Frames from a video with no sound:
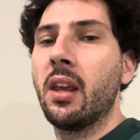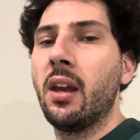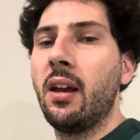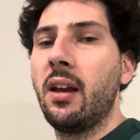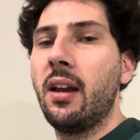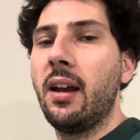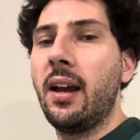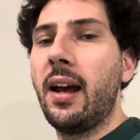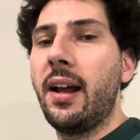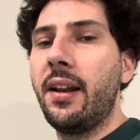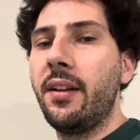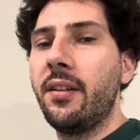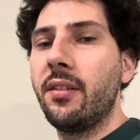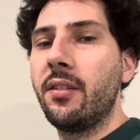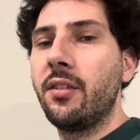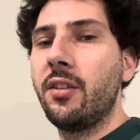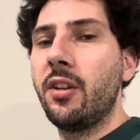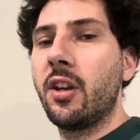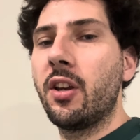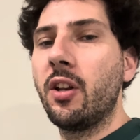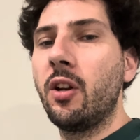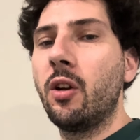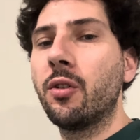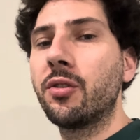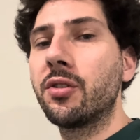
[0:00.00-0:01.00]
And you
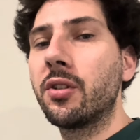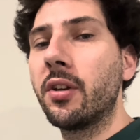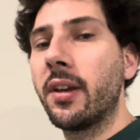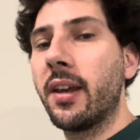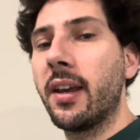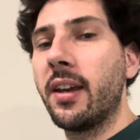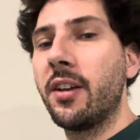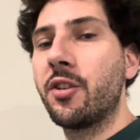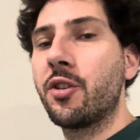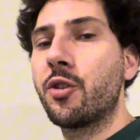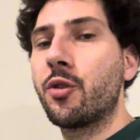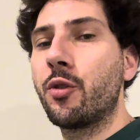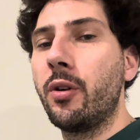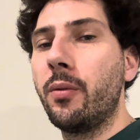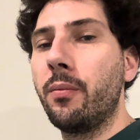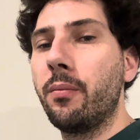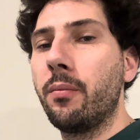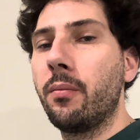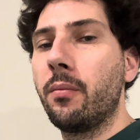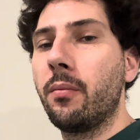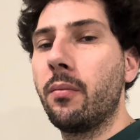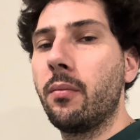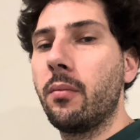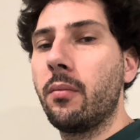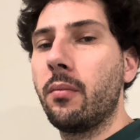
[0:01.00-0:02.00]
can also get shrimp,
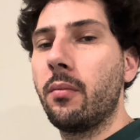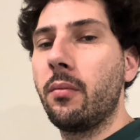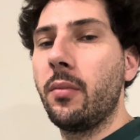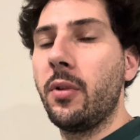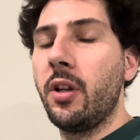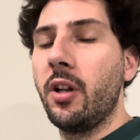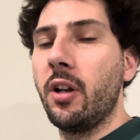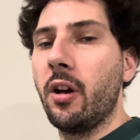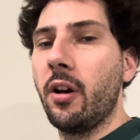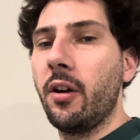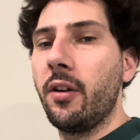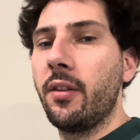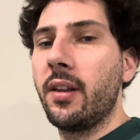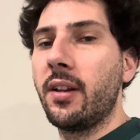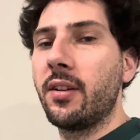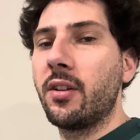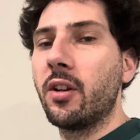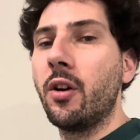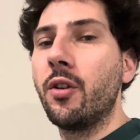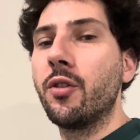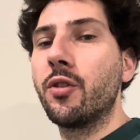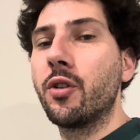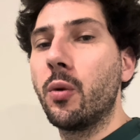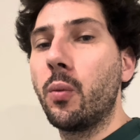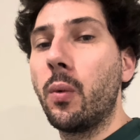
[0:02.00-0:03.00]
that
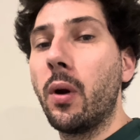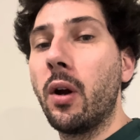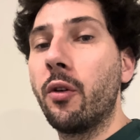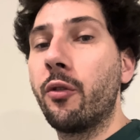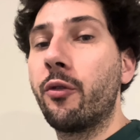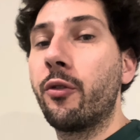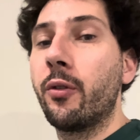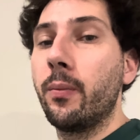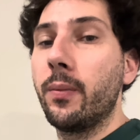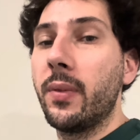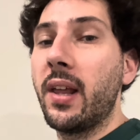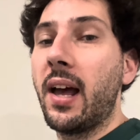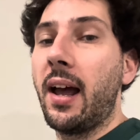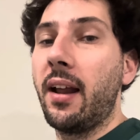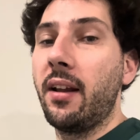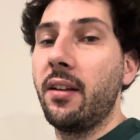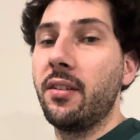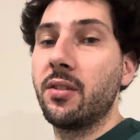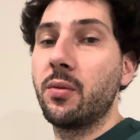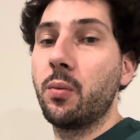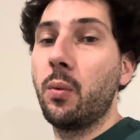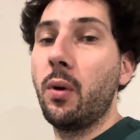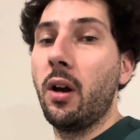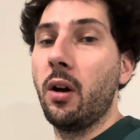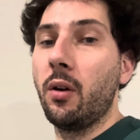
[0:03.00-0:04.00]
don't do well from that
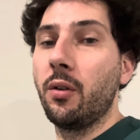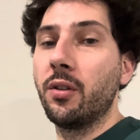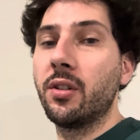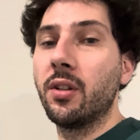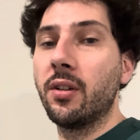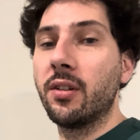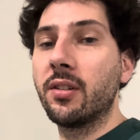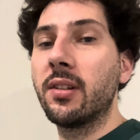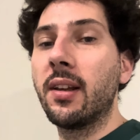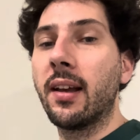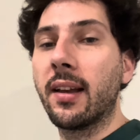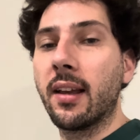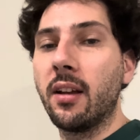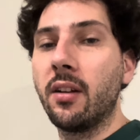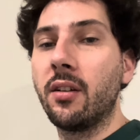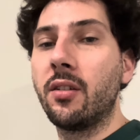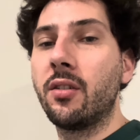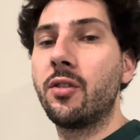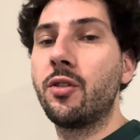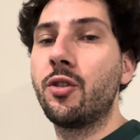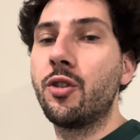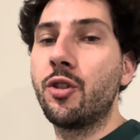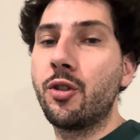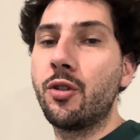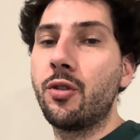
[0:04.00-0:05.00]
as well. So it's like a
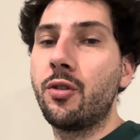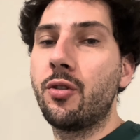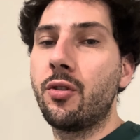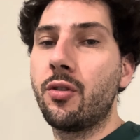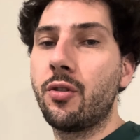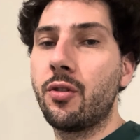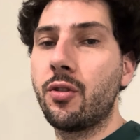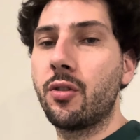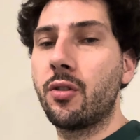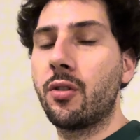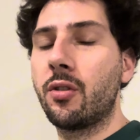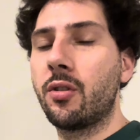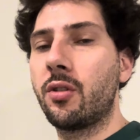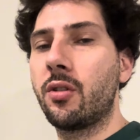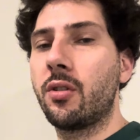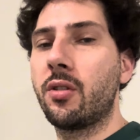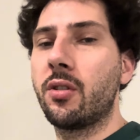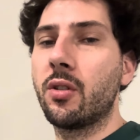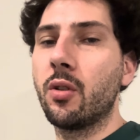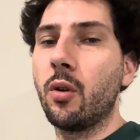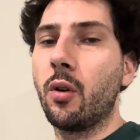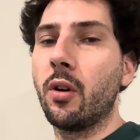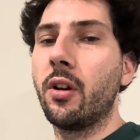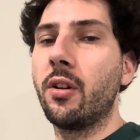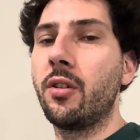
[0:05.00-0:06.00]

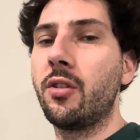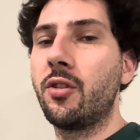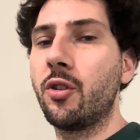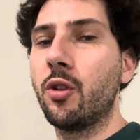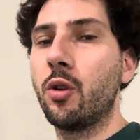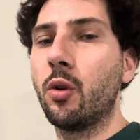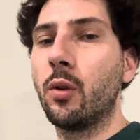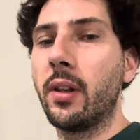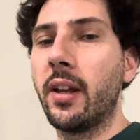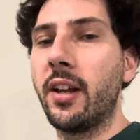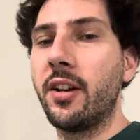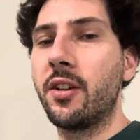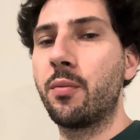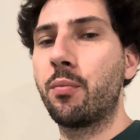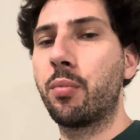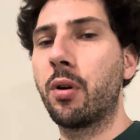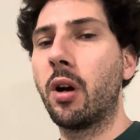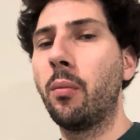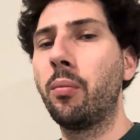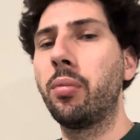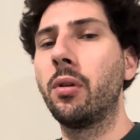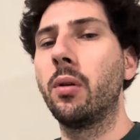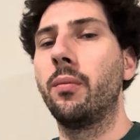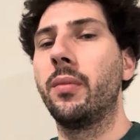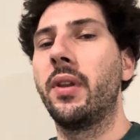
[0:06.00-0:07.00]
sort of dual-edged
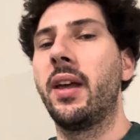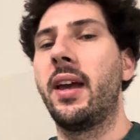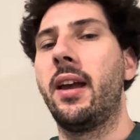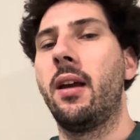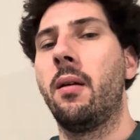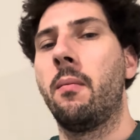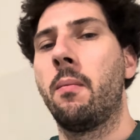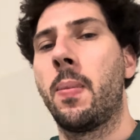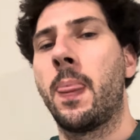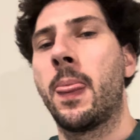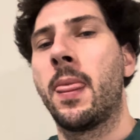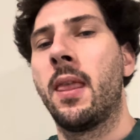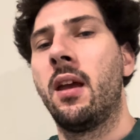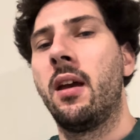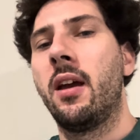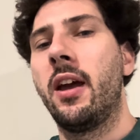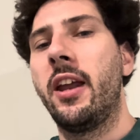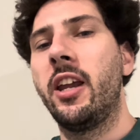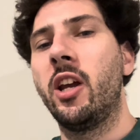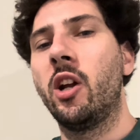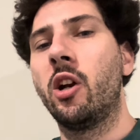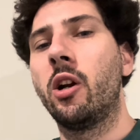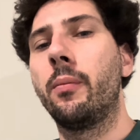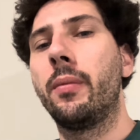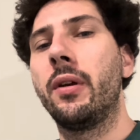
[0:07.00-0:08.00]
problem there. And
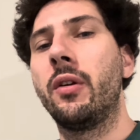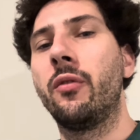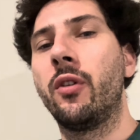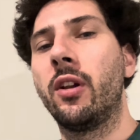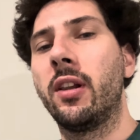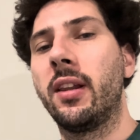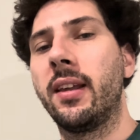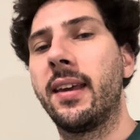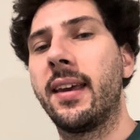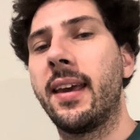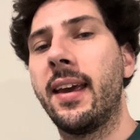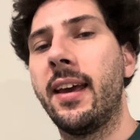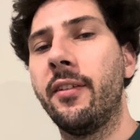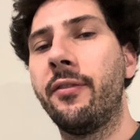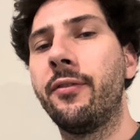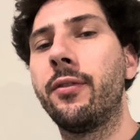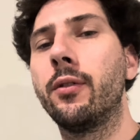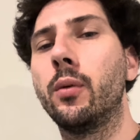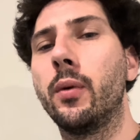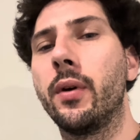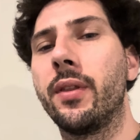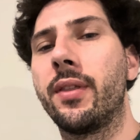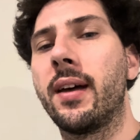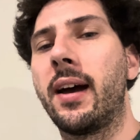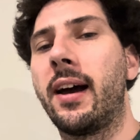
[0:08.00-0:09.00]
you want to be really careful
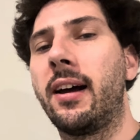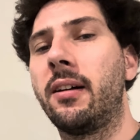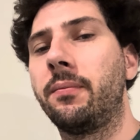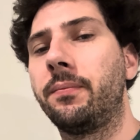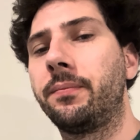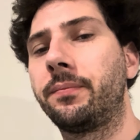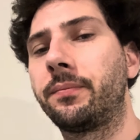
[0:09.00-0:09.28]
with that.